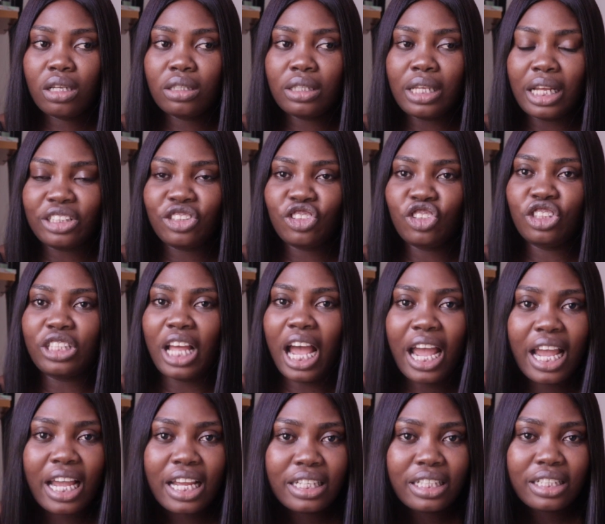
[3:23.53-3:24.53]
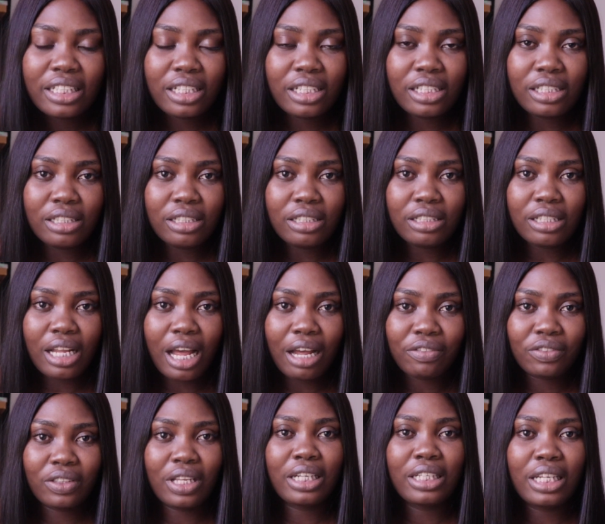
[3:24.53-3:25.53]
That she died in
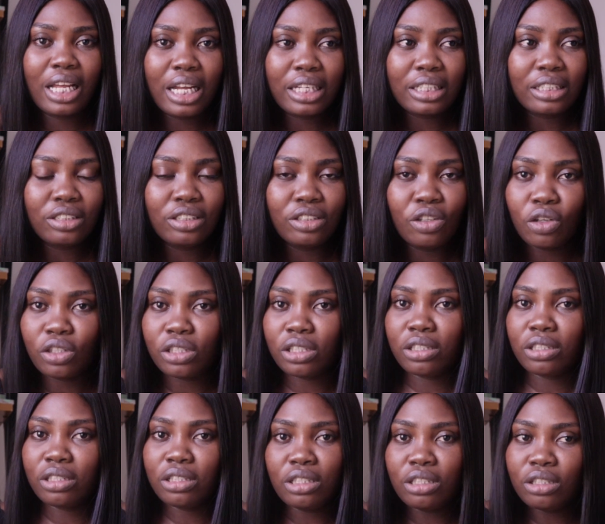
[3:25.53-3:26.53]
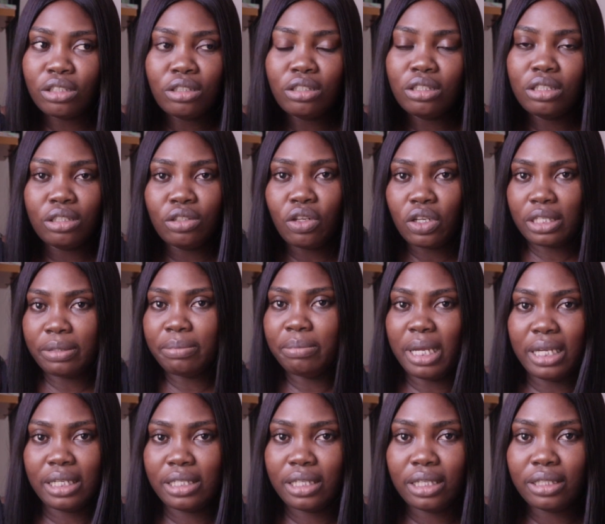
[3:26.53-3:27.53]
after that, it doesn't
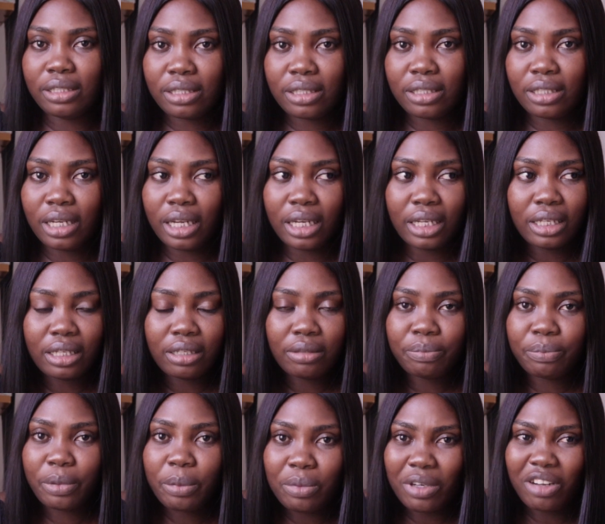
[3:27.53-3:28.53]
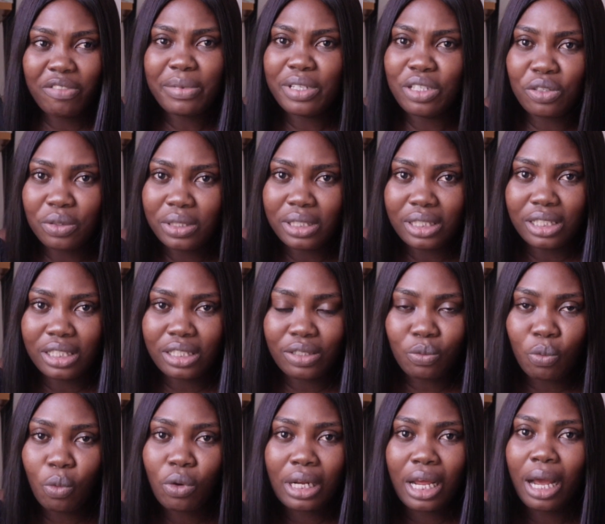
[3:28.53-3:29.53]
make sense. Like, people have been doing this.
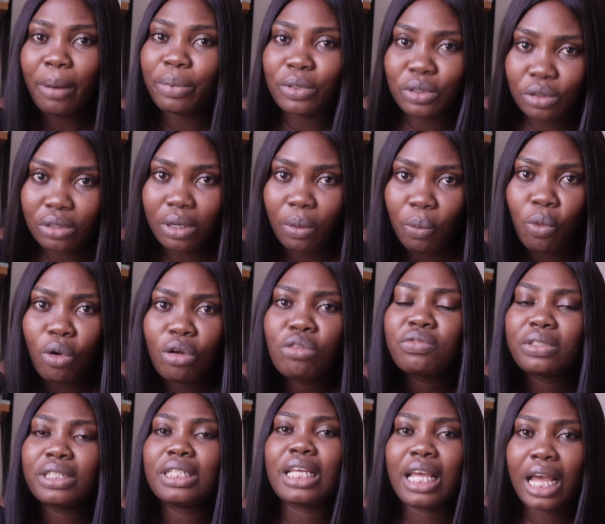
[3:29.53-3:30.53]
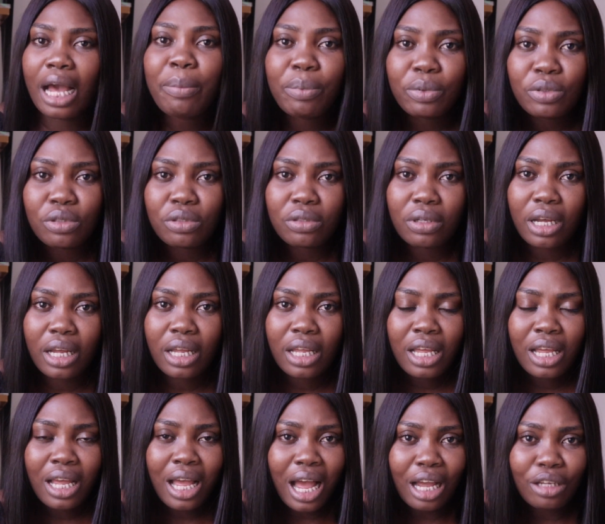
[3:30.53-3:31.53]
What happened to her? What really happened to her?
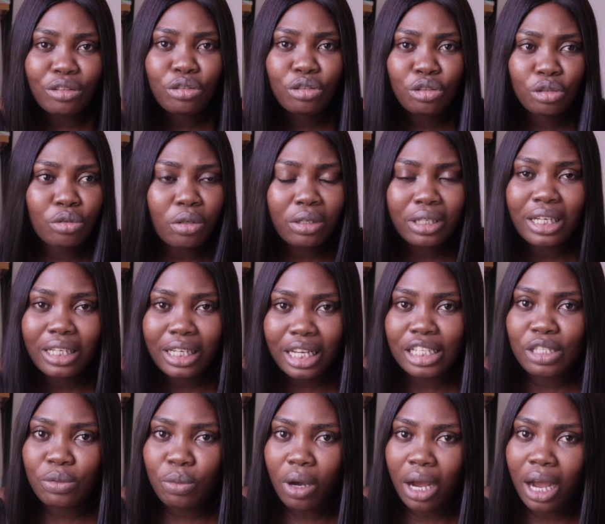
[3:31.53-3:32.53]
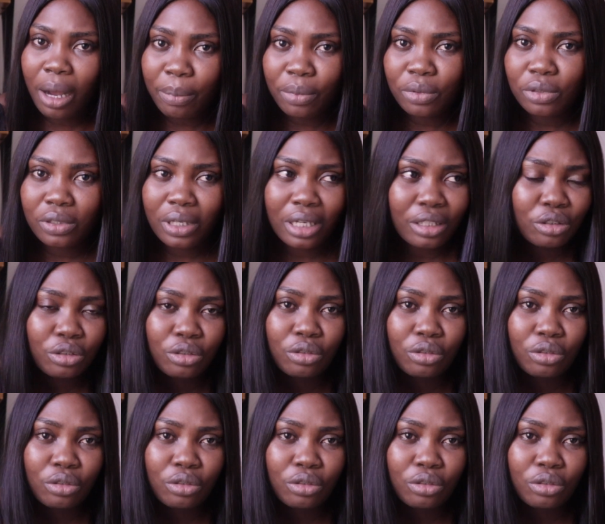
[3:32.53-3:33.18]
Are you sure that that's what happened to her? Are you